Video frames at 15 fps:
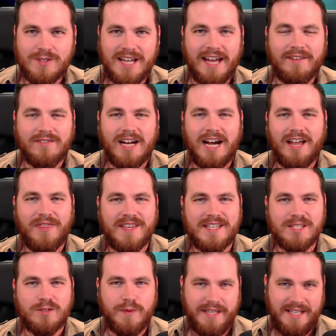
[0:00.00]
I've got
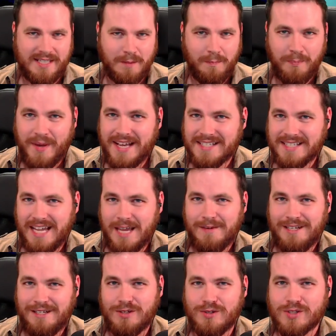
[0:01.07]
this week's best
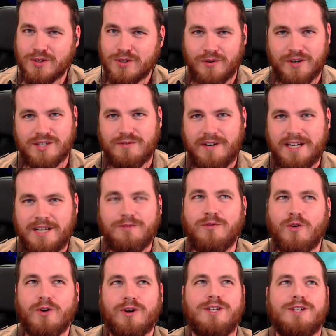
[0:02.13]
gaming news stories ready
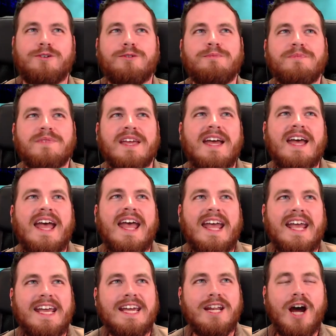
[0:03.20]
for you.
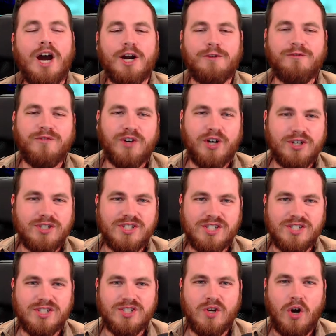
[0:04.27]
In our first
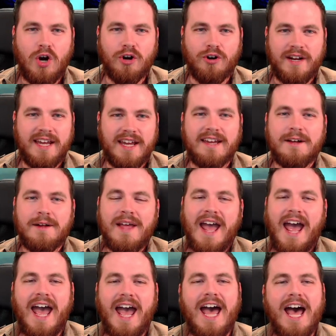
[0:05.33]
story,
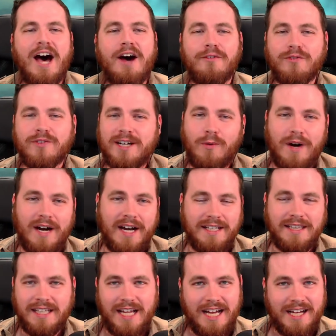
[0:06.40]
everyone
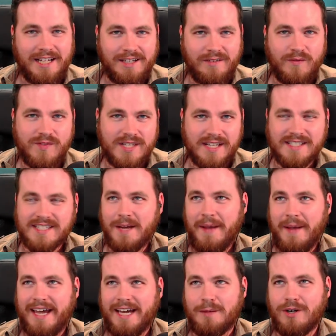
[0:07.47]
loves some
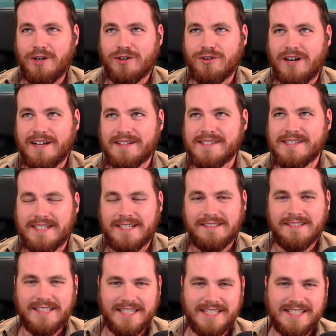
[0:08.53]
Animal
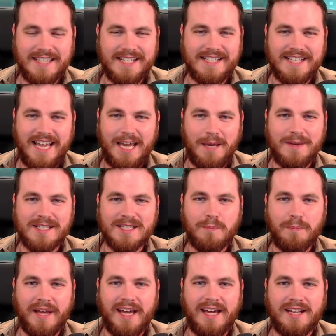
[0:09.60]
Crossing. This game has
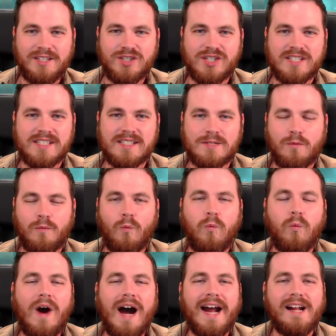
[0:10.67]
been just
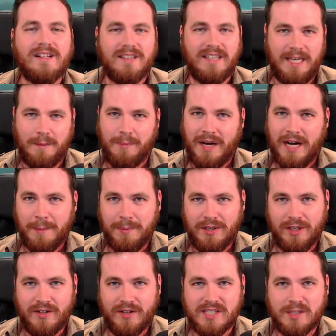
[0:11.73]
wildly
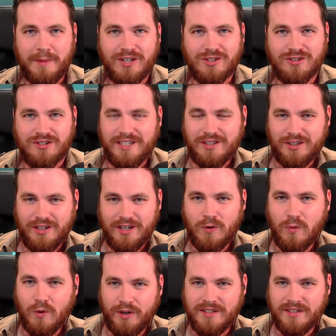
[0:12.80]
popular, especially during
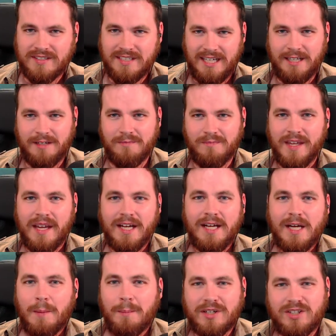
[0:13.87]
quarantine.
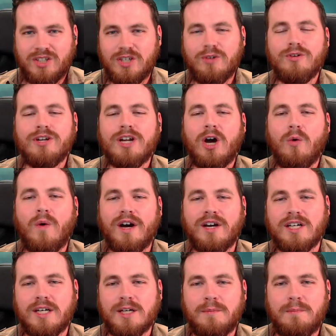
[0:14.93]
But do you know what
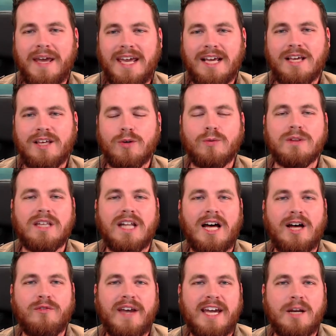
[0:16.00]
could make you
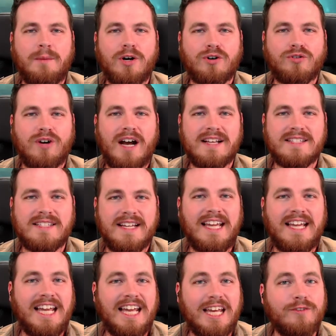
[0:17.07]
love Animal Crossing
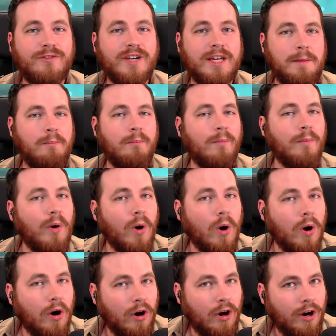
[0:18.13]
even
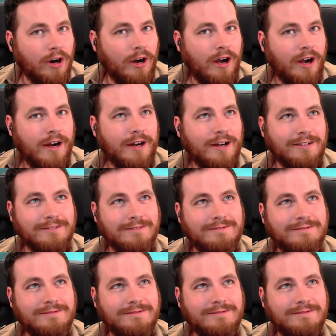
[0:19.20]
more?